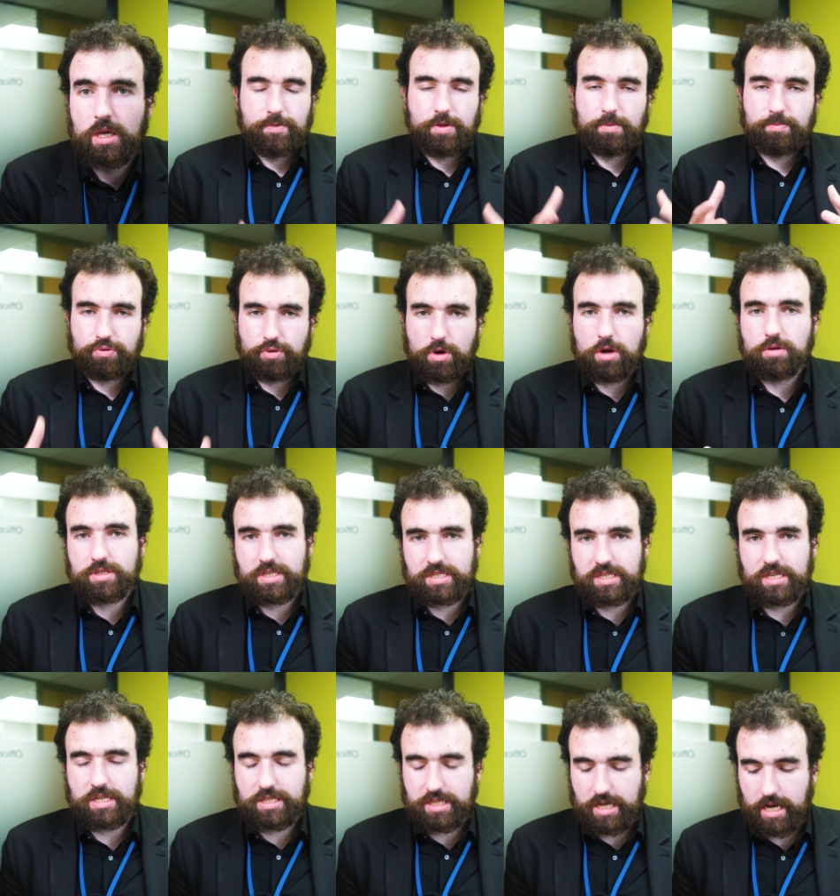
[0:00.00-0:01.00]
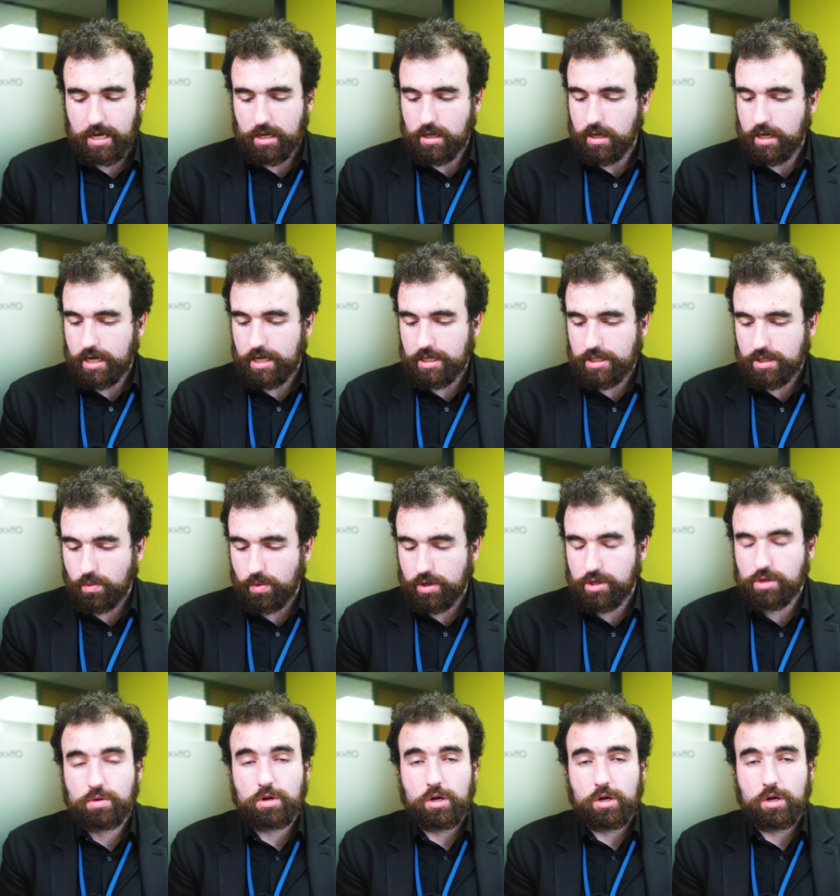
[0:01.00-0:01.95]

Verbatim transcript: The pros, as I say, is when you